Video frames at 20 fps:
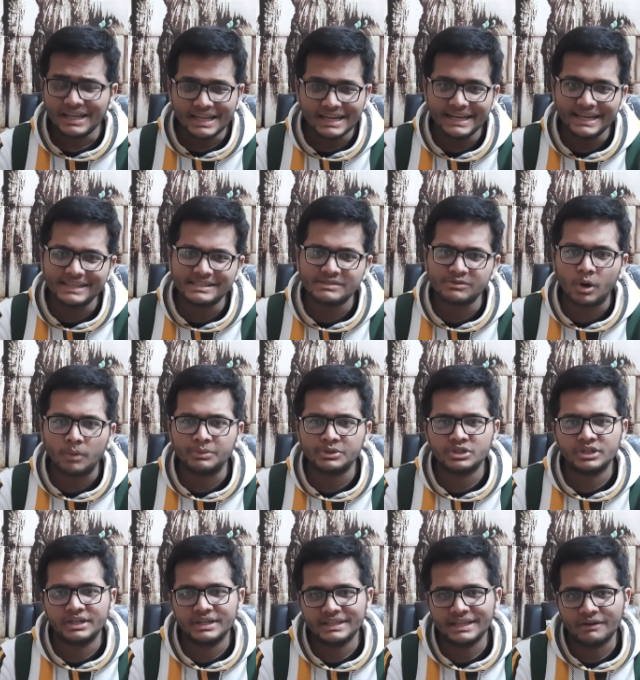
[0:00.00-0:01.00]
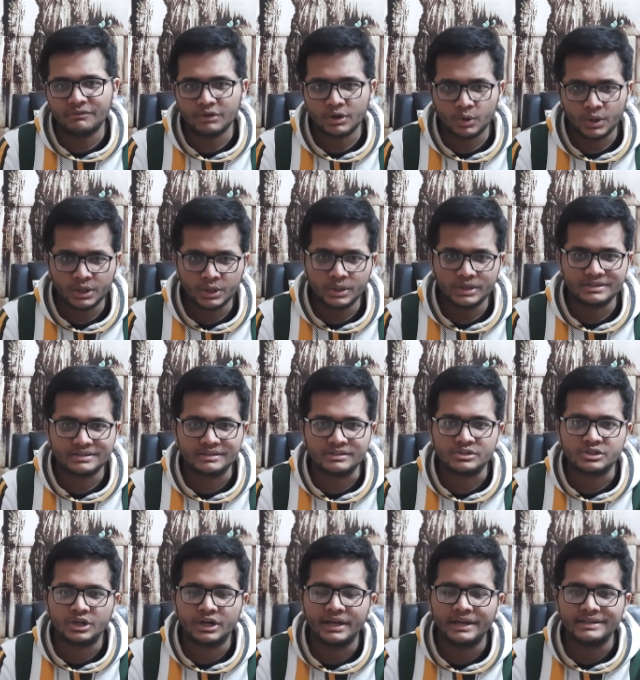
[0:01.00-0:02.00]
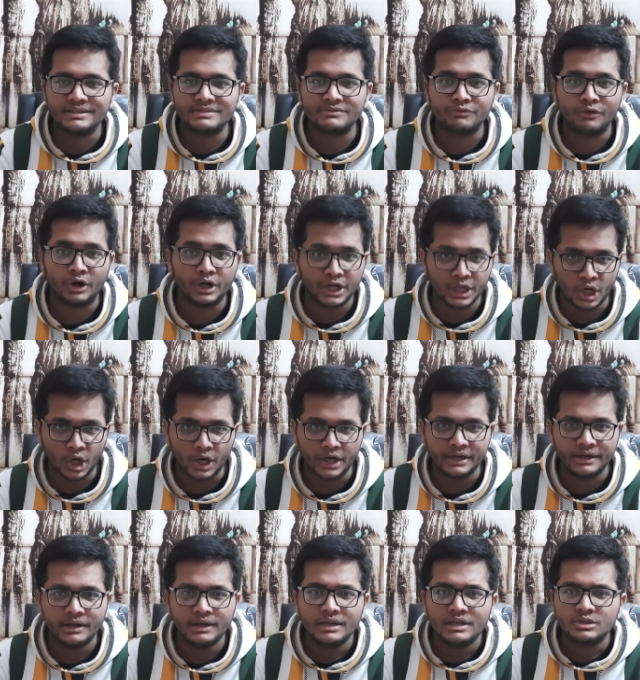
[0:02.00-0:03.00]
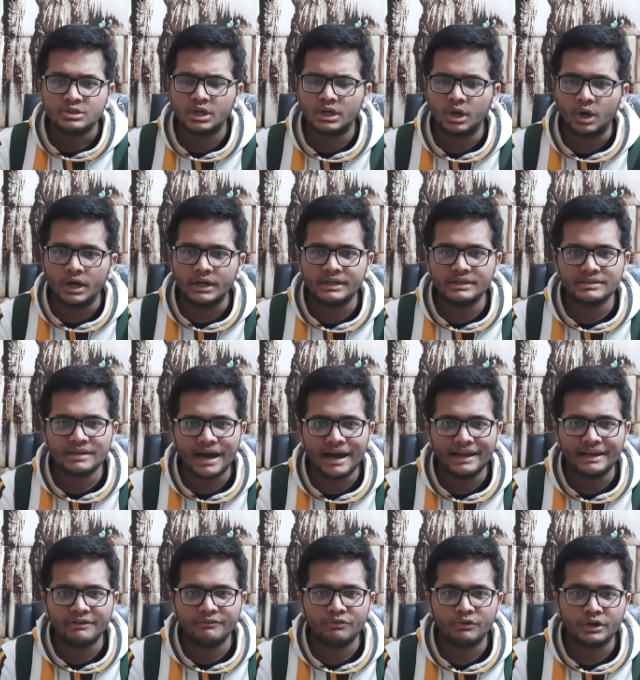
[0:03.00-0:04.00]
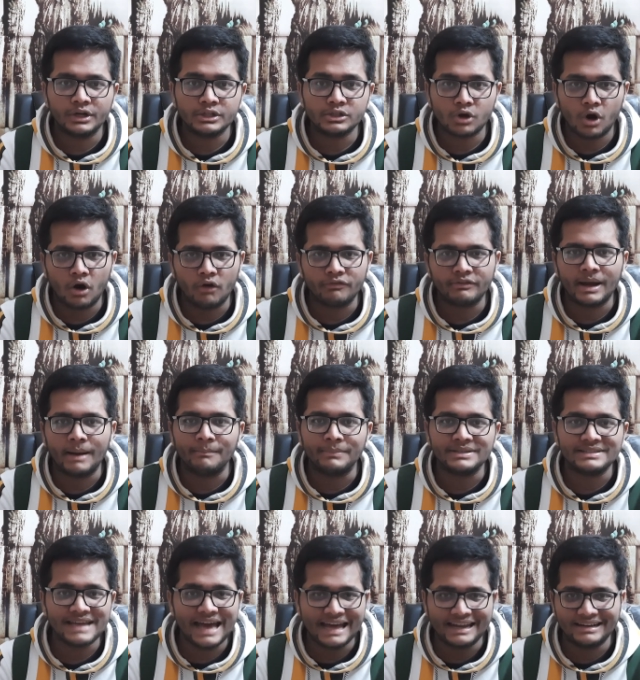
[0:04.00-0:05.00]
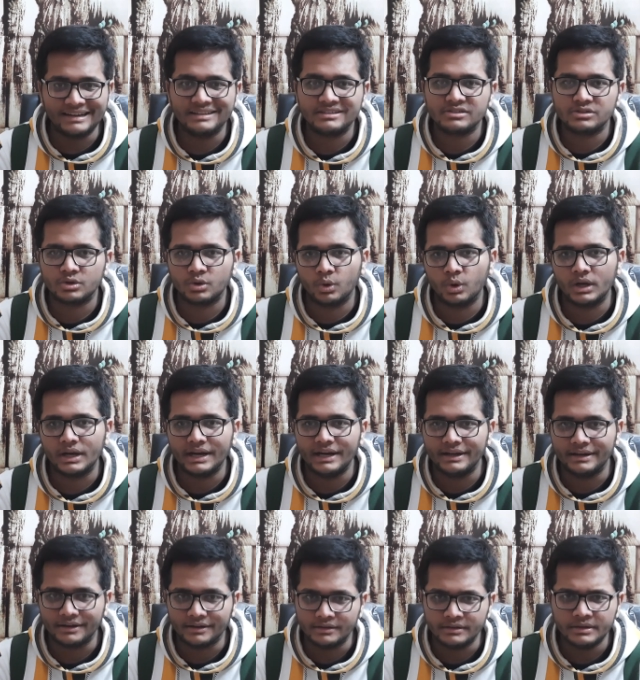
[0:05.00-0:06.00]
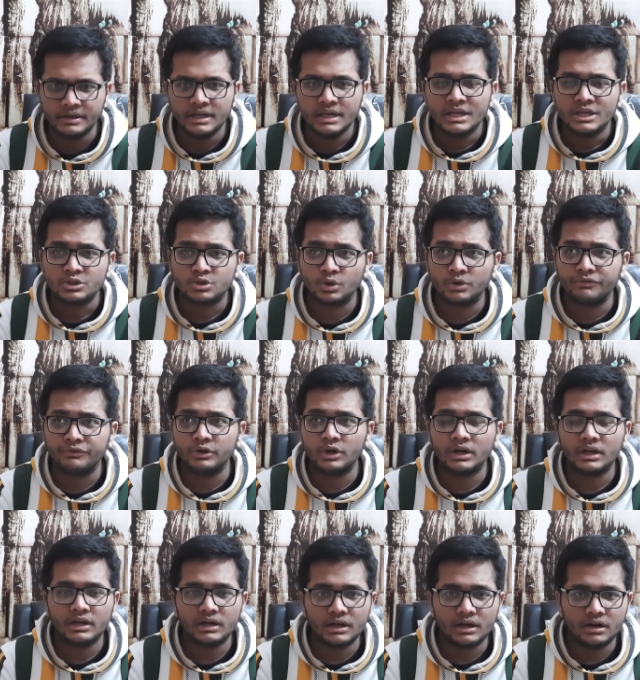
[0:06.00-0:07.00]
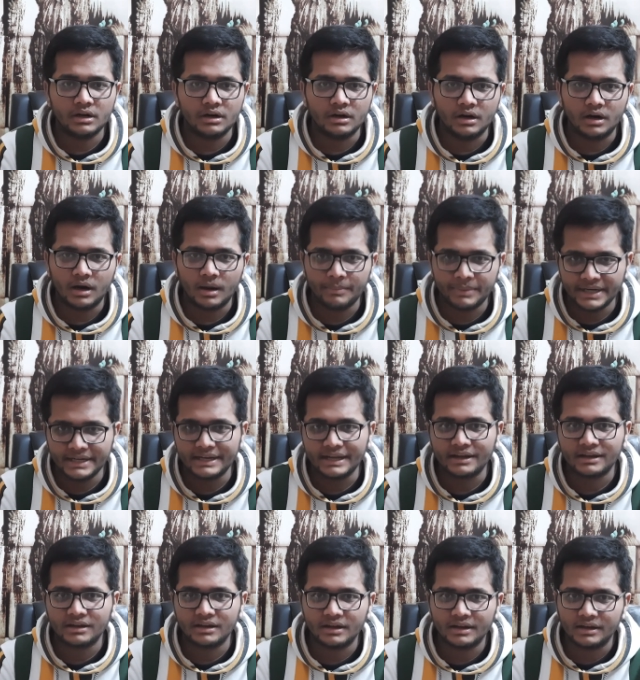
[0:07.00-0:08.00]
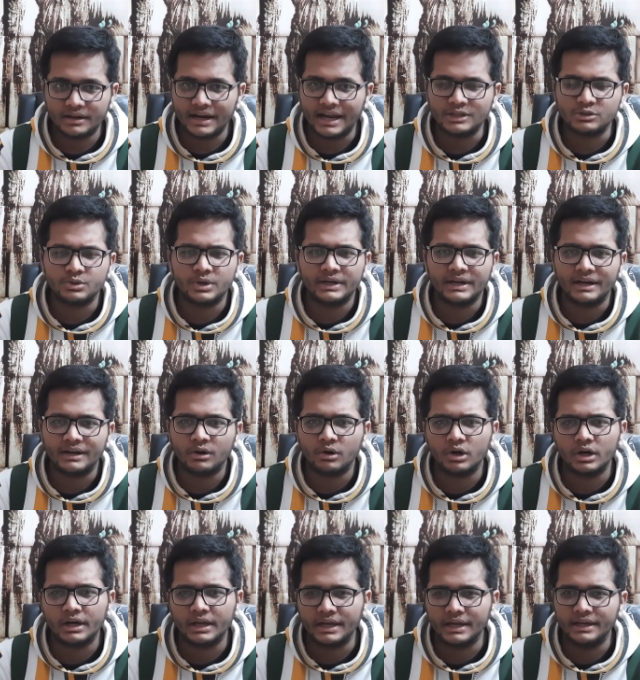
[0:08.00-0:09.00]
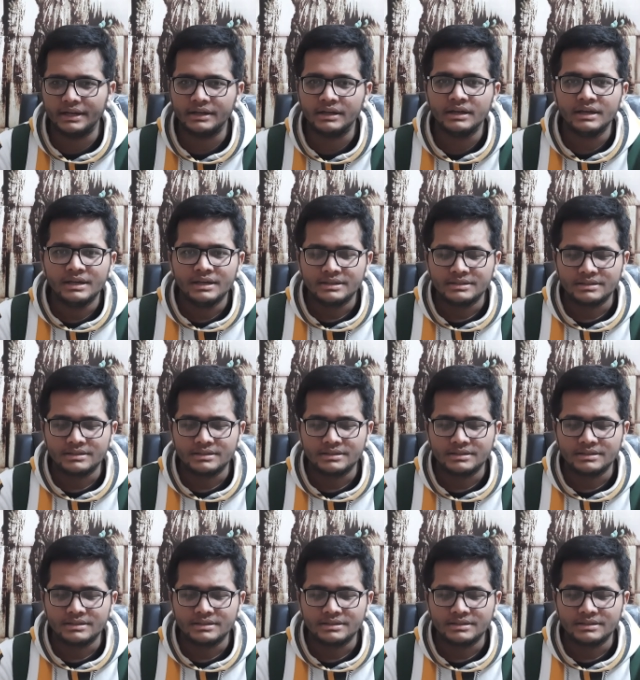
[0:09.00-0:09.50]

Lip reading: Next opportunity that we are going to discuss today is for Deloitte. So Deloitte is hiring for its off-campus analyst role intern. So if you are a B.Tech graduate and good in